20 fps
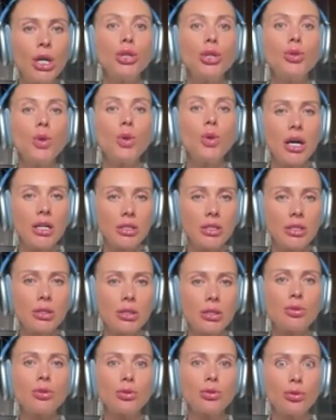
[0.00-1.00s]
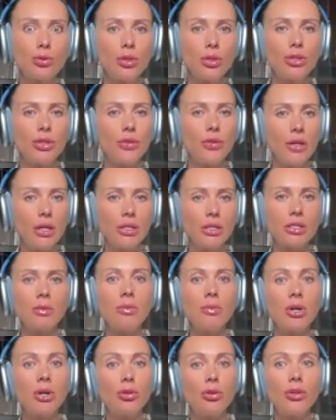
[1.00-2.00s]
to ask concrete things
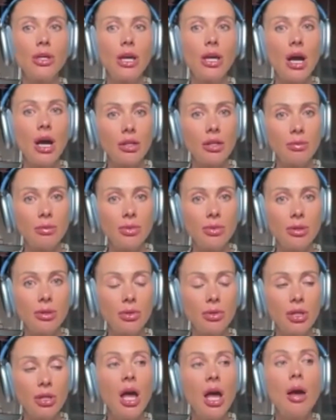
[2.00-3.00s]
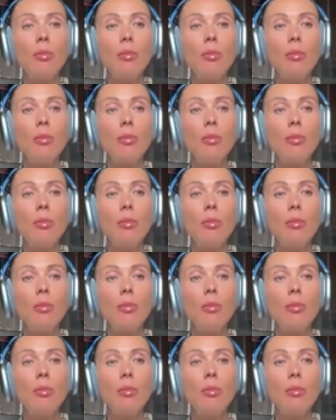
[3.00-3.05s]
about the other people,